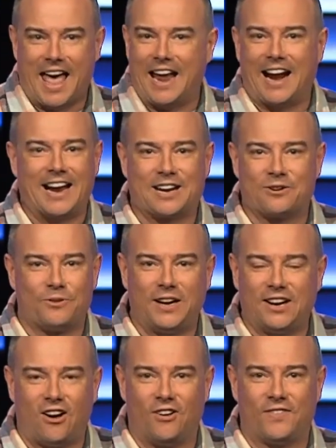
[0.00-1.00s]
and I can
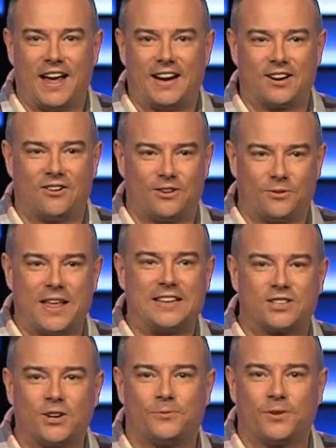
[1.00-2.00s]
read all that and going, well, that's
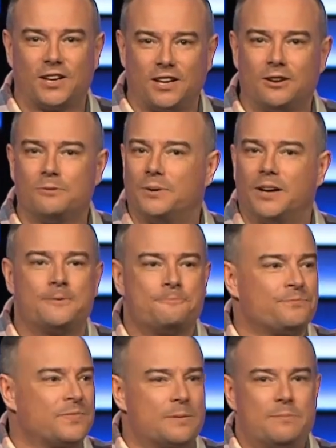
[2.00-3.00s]
good for you, but
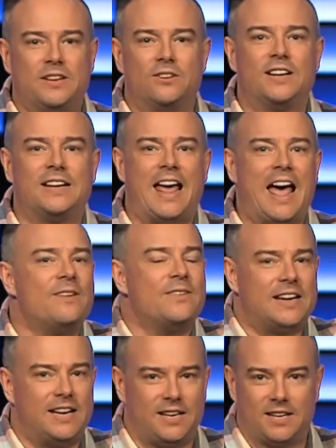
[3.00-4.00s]
man, you didn't have
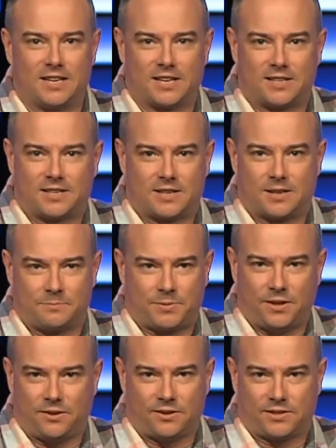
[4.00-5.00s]
any
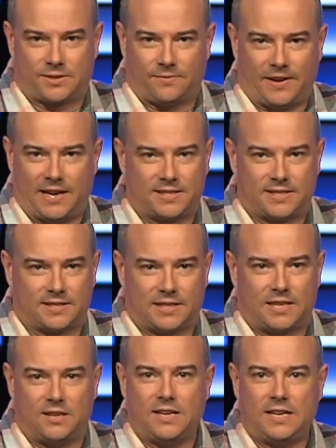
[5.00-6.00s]
computers, devices,
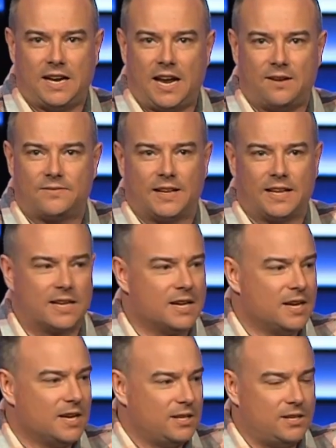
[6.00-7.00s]
you didn't have
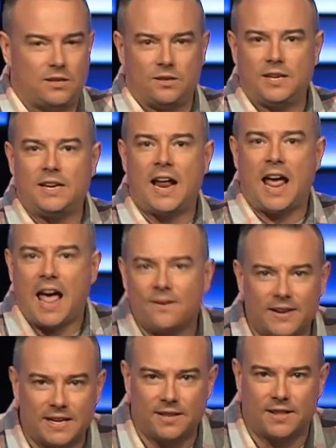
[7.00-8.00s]

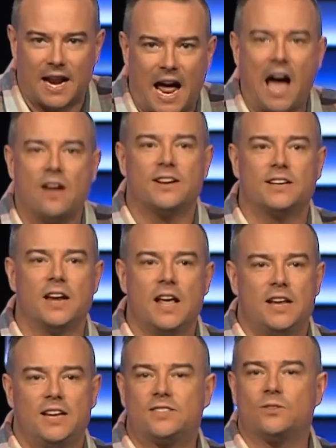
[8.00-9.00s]
any of
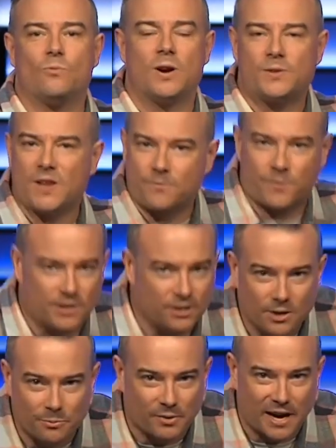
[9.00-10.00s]
that. It's one thing for
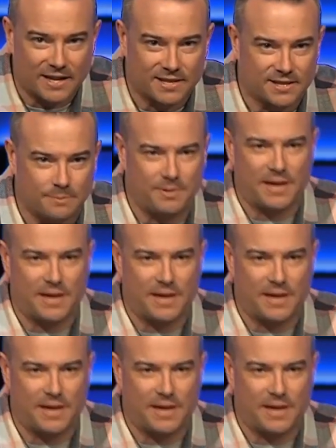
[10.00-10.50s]
you to practice